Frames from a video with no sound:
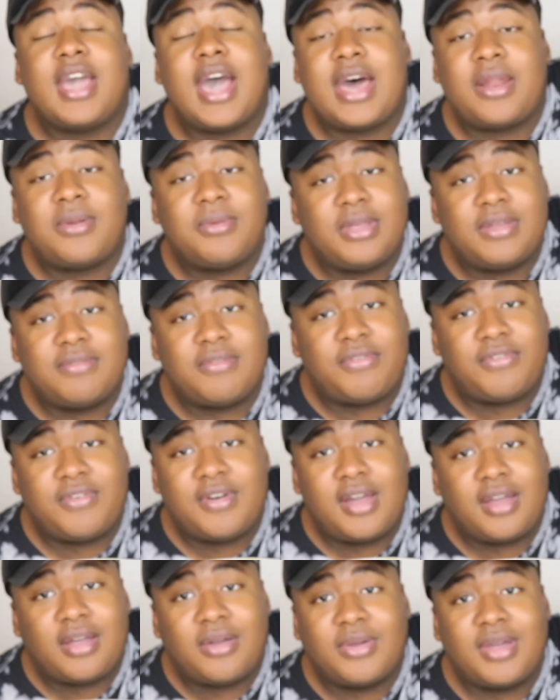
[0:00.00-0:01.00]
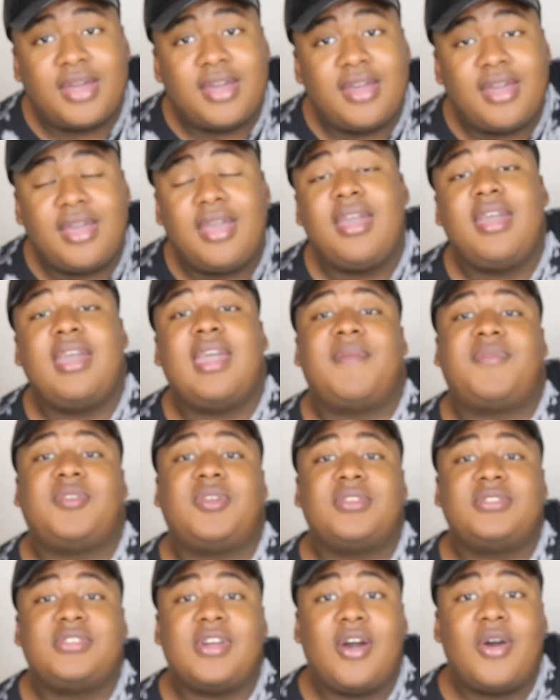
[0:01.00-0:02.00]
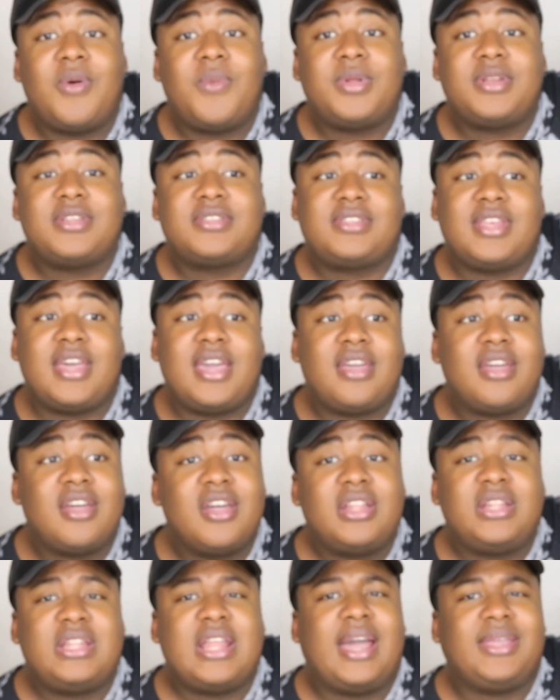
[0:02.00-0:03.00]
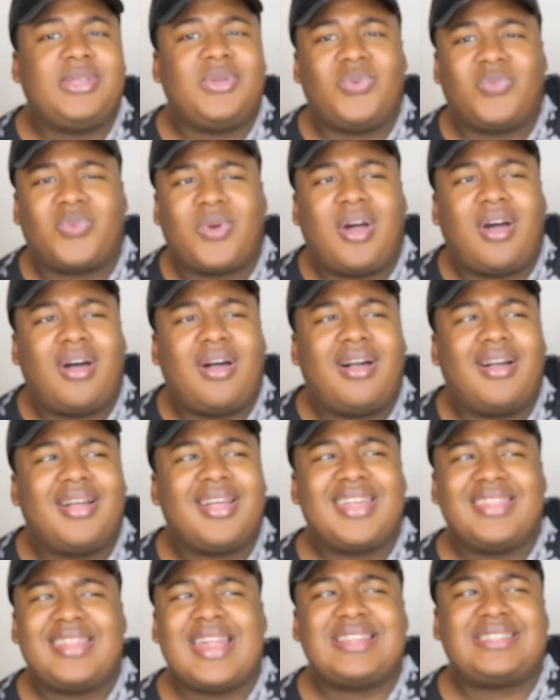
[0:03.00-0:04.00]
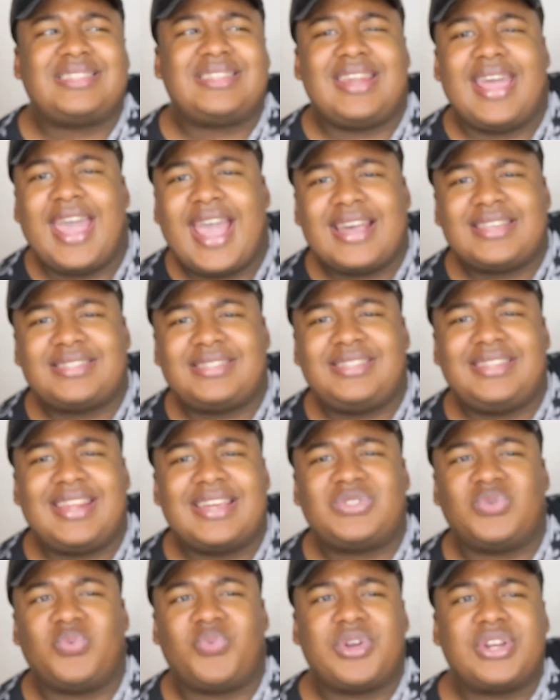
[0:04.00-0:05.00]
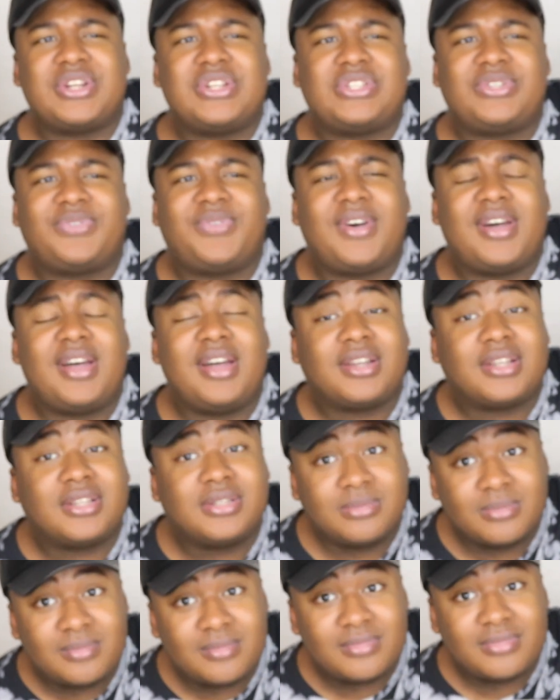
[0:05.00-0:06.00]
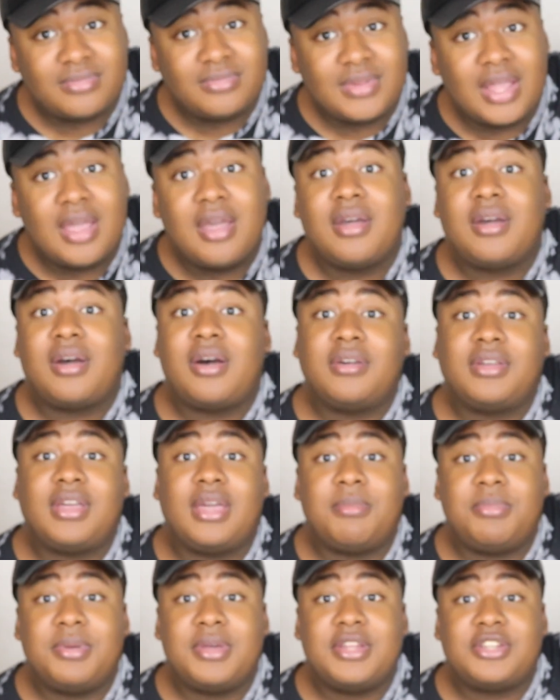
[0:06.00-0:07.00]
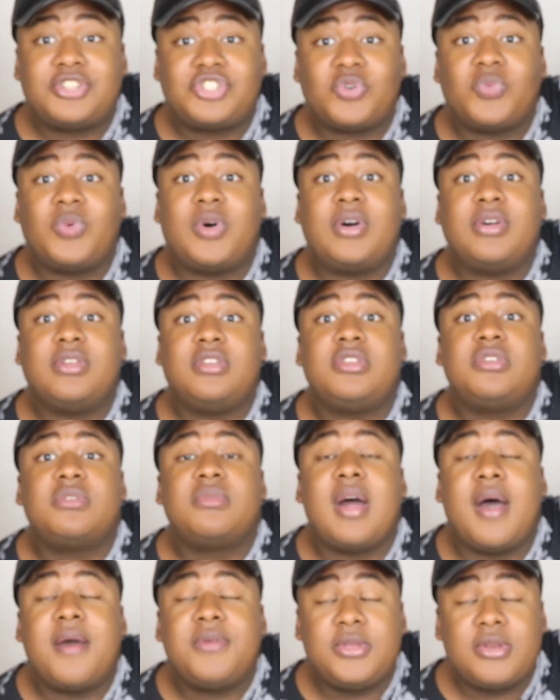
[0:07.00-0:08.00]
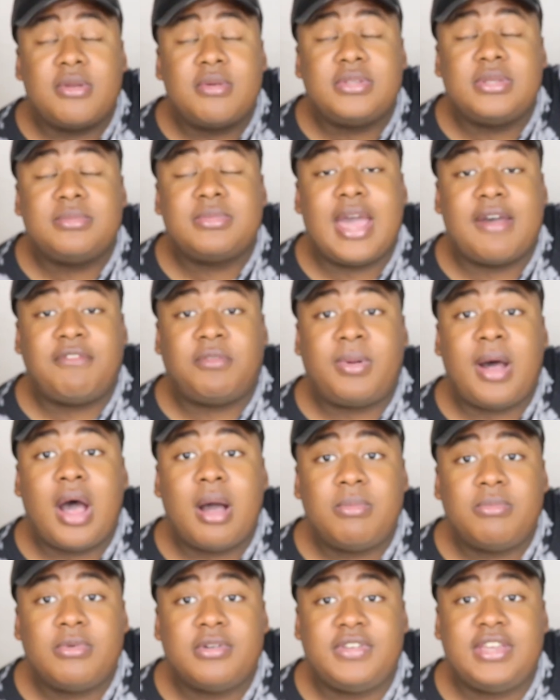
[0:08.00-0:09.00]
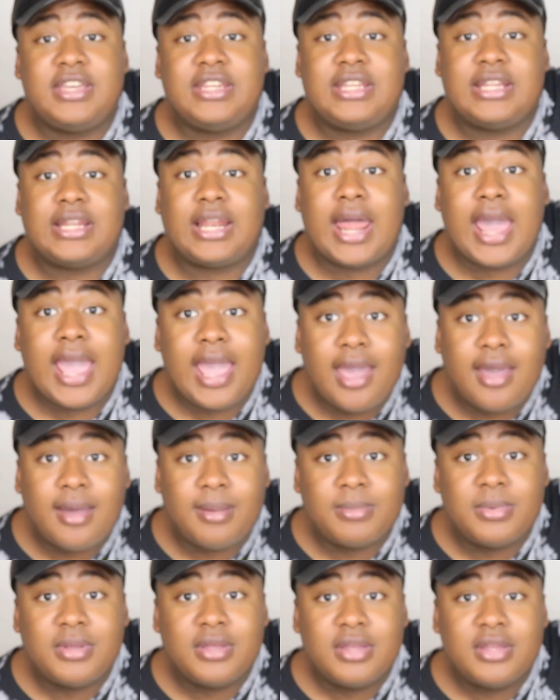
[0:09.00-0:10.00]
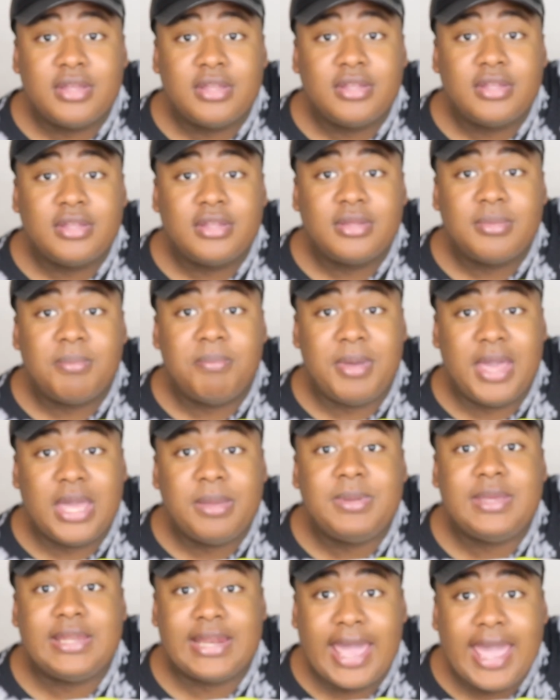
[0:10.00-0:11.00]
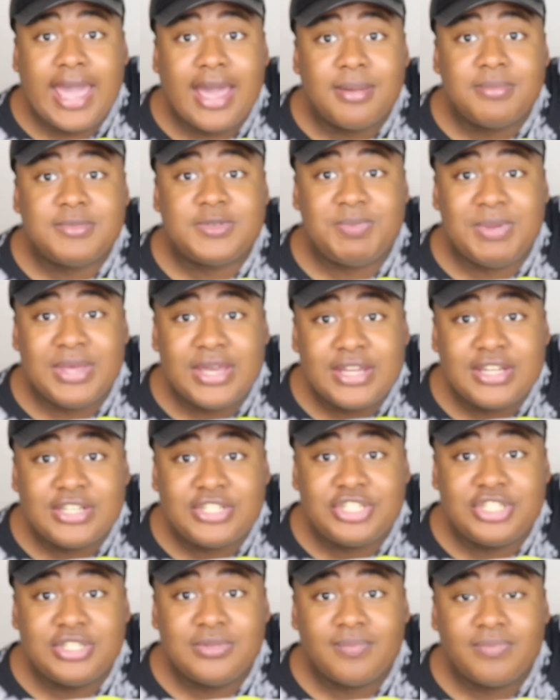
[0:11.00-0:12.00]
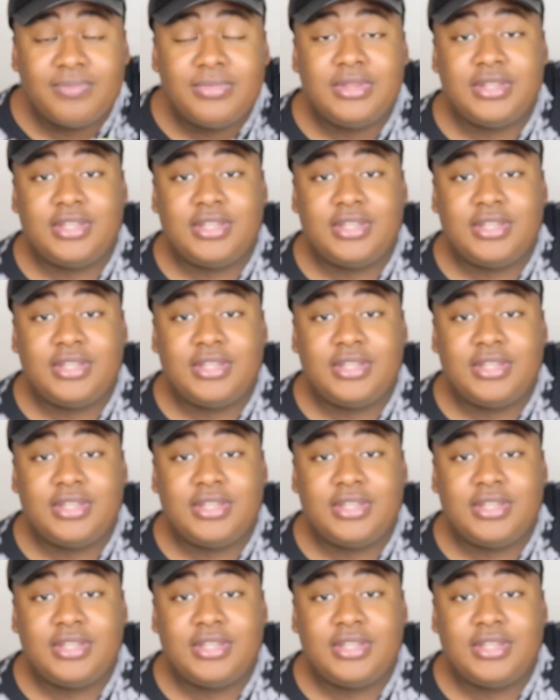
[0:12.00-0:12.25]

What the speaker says: I don't give a fuck, okay? And for those of y'all who want to say, nah, you wrong, that's nasty, that's weird as fuck. Okay, bitch, well, you don't seem to have a problem with eating lamb, baby lambs, bitch.